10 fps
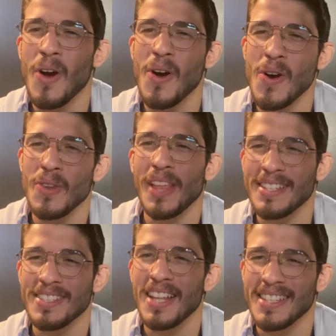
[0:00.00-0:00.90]
Oh,
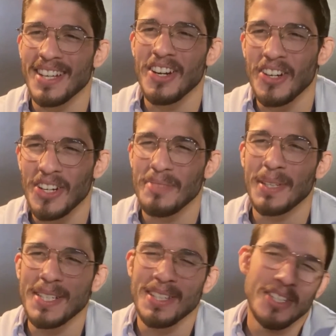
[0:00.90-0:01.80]
that's hard
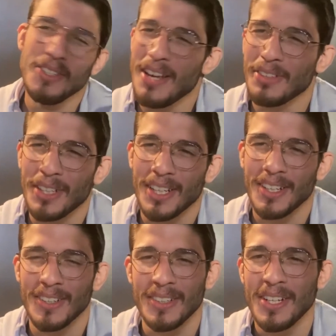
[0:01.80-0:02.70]
because you're never going to
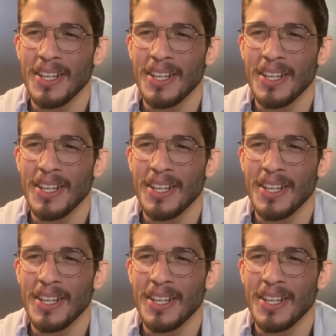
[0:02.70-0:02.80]
know.